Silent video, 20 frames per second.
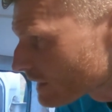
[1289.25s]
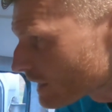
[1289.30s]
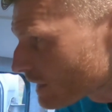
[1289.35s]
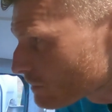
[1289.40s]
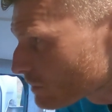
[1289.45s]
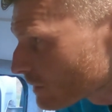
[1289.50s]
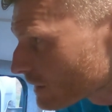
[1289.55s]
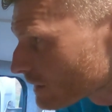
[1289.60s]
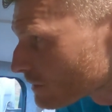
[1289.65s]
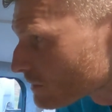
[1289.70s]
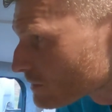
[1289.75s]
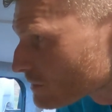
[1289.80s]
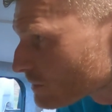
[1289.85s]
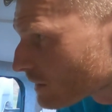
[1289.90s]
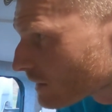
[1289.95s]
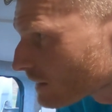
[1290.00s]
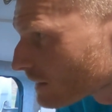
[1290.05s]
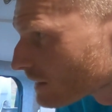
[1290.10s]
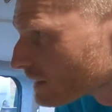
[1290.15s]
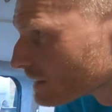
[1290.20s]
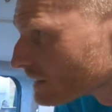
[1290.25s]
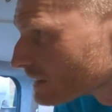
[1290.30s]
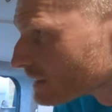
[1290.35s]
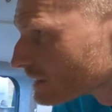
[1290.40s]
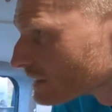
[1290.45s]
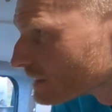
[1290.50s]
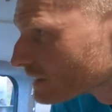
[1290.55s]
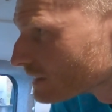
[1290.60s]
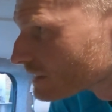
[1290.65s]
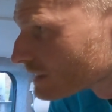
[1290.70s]
iPlayer as well.
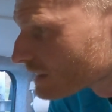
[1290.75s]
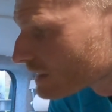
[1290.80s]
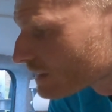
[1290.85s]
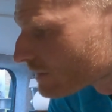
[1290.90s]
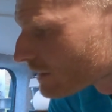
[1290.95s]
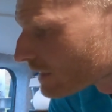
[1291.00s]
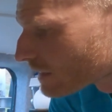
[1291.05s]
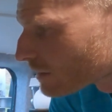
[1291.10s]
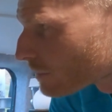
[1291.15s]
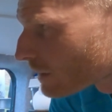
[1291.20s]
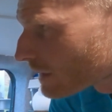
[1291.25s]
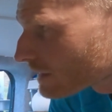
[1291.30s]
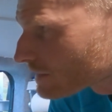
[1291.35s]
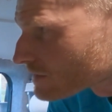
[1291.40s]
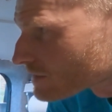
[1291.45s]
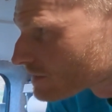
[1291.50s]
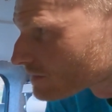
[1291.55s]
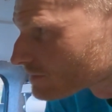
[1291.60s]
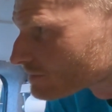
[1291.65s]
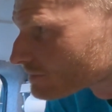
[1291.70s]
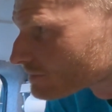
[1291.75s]
I'll give that a bash.